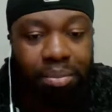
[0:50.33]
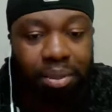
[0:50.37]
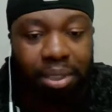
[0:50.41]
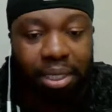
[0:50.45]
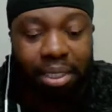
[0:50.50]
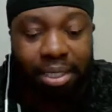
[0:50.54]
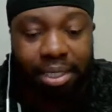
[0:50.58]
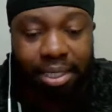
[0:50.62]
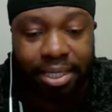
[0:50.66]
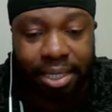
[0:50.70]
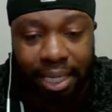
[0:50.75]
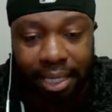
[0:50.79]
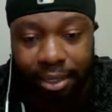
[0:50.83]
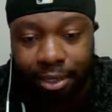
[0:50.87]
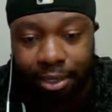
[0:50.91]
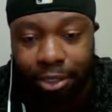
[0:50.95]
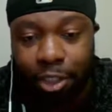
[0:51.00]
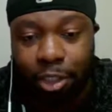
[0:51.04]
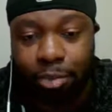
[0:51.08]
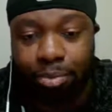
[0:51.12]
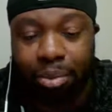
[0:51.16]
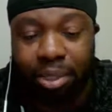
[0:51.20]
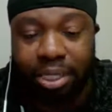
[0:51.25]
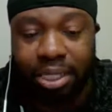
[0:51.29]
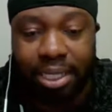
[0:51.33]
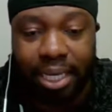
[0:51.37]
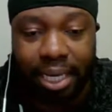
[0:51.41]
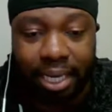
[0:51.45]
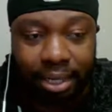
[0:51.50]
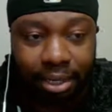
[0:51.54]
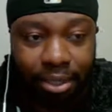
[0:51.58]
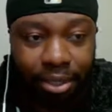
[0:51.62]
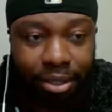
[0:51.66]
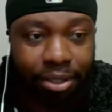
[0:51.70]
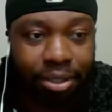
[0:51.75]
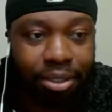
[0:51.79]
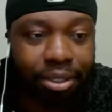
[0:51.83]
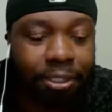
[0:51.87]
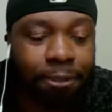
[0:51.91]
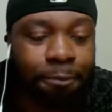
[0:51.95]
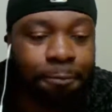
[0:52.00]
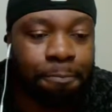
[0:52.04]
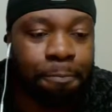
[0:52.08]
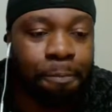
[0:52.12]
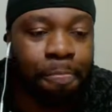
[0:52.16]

contenders, pretenders,